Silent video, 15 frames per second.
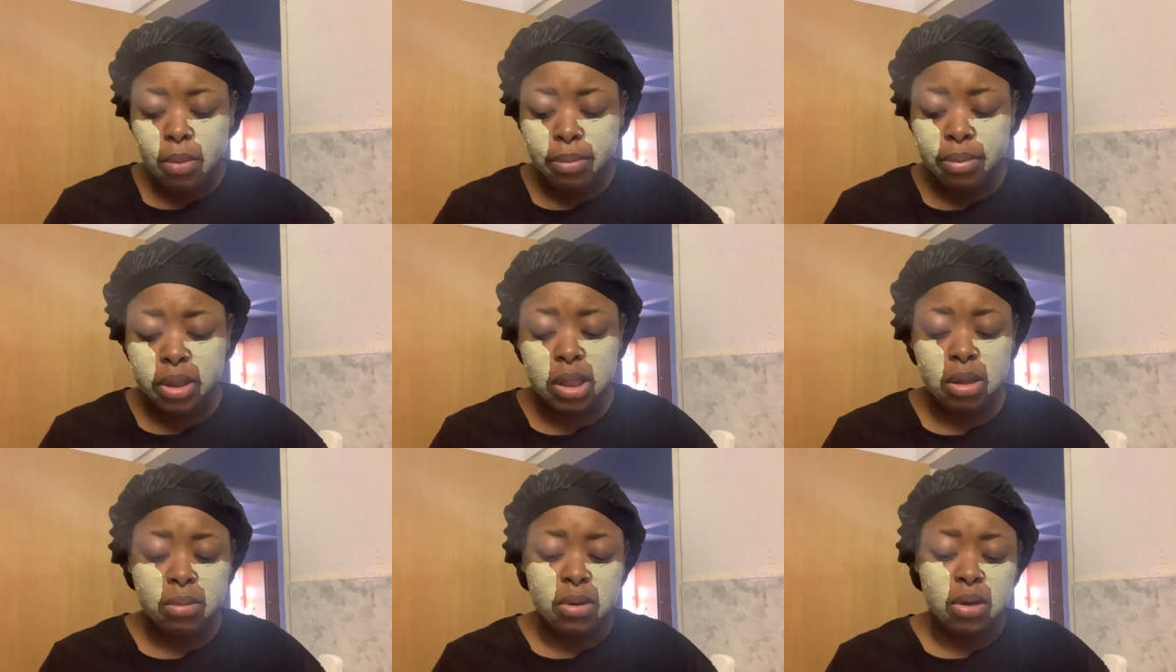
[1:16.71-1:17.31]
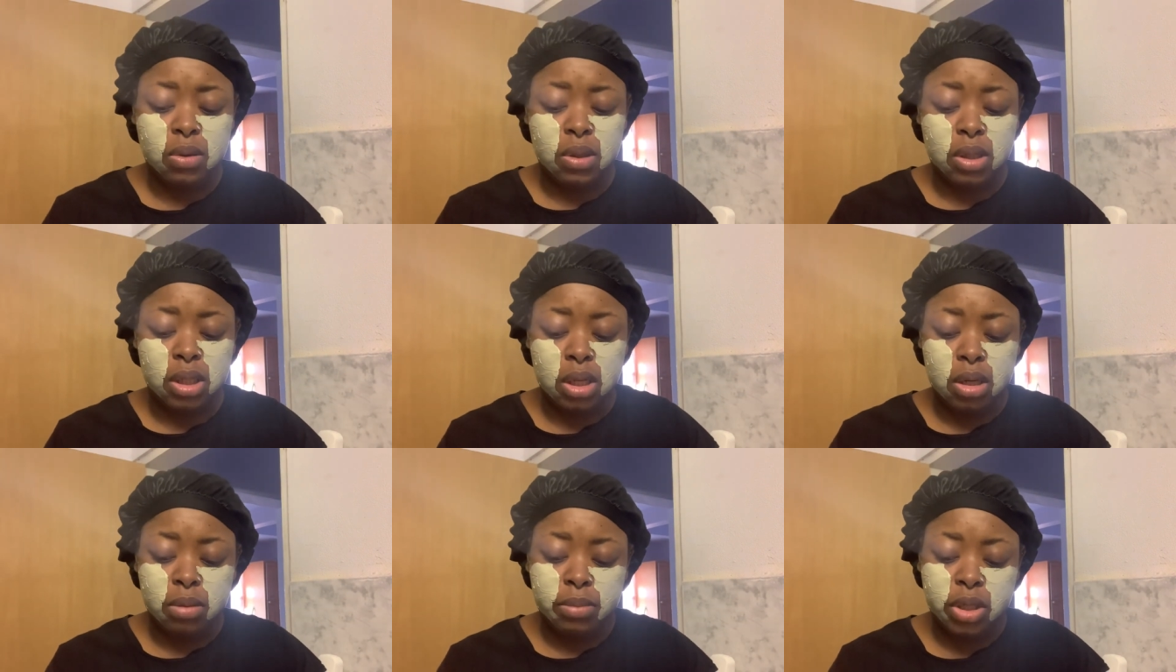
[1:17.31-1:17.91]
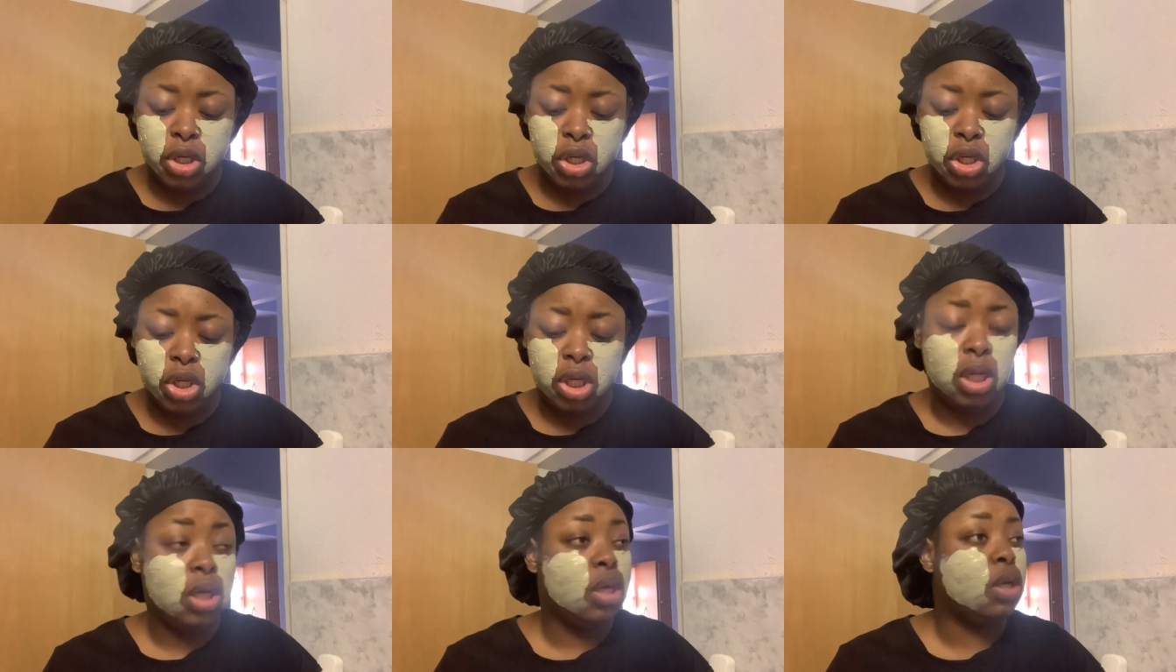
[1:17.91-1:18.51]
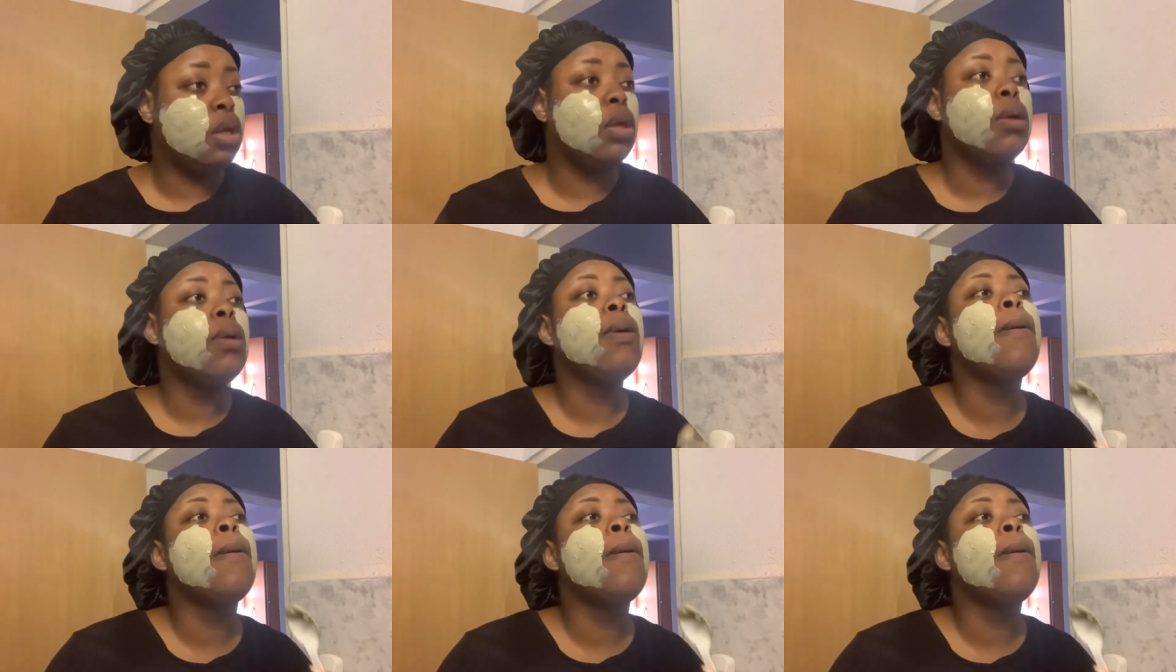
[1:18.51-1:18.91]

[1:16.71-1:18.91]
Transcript: put some clothes in the machine.